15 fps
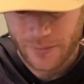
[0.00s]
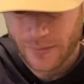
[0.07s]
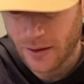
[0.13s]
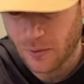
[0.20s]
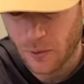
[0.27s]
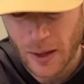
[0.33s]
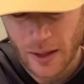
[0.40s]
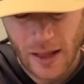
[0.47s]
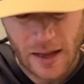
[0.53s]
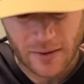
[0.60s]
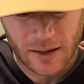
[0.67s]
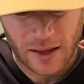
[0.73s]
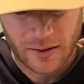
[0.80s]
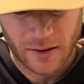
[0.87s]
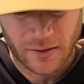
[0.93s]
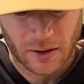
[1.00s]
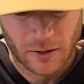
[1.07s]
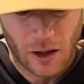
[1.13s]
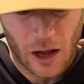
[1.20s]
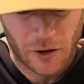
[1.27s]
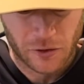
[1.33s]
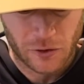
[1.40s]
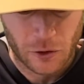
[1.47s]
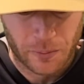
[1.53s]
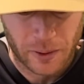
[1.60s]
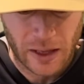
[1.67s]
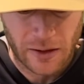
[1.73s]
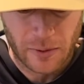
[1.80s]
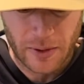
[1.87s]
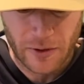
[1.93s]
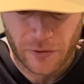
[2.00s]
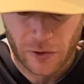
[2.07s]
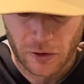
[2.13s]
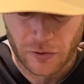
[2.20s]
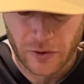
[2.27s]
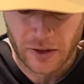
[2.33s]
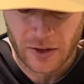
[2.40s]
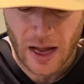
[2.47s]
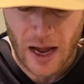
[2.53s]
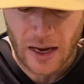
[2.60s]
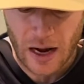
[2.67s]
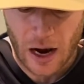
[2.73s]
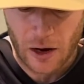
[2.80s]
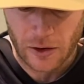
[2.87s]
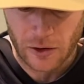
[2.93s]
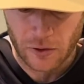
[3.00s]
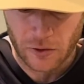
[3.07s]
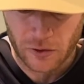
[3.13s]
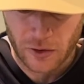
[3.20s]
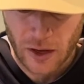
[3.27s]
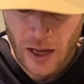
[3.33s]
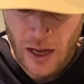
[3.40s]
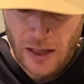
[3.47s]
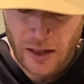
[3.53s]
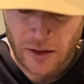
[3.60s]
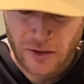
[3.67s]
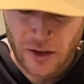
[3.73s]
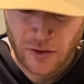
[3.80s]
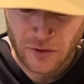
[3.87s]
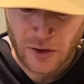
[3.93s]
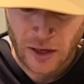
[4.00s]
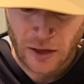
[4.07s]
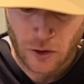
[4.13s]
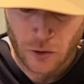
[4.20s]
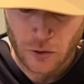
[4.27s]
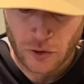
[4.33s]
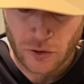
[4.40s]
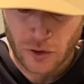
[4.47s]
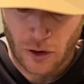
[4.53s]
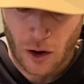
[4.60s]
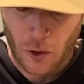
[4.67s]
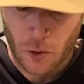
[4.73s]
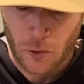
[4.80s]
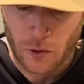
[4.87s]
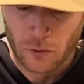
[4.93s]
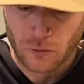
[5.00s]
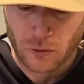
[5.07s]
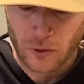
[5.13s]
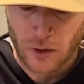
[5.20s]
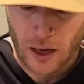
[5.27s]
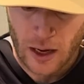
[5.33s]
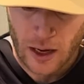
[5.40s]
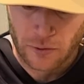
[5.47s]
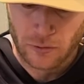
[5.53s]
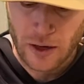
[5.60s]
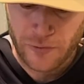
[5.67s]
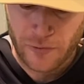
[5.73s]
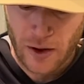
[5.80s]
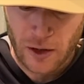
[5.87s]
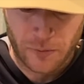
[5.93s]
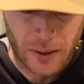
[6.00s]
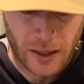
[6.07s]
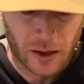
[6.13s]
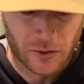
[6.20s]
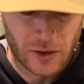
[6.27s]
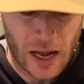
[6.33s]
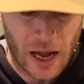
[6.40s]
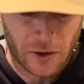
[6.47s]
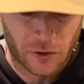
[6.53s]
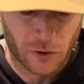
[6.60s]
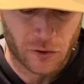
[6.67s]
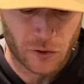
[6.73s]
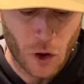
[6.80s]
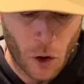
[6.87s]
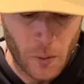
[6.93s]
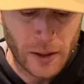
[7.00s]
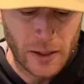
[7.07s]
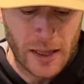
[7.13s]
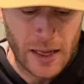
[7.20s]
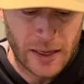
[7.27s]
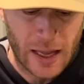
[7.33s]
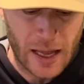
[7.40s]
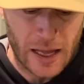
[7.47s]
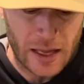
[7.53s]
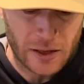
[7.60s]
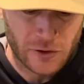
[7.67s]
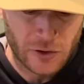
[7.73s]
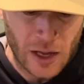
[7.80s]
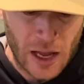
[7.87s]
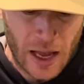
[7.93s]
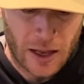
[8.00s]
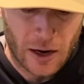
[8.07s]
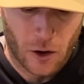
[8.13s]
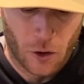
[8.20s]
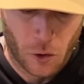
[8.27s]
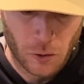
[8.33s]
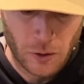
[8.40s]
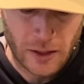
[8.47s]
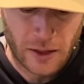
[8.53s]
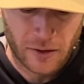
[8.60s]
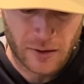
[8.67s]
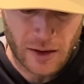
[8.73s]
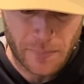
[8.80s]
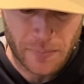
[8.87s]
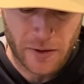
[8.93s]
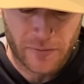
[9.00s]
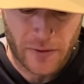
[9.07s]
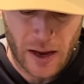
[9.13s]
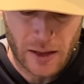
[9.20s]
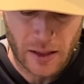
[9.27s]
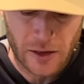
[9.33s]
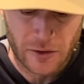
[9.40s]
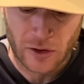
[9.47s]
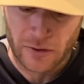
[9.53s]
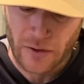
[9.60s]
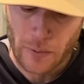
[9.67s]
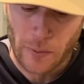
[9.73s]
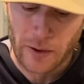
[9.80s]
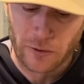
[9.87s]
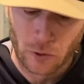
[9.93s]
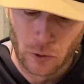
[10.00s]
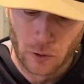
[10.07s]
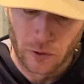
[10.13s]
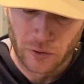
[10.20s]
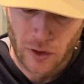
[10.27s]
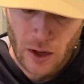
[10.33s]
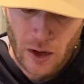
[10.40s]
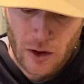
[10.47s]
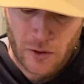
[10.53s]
One last thing. It says the lawsuit, believed to be the first of its kind, argues that season ticket holders are owed refunds because the Astros knowingly engage in a wholly deceptive violation of MLB rules.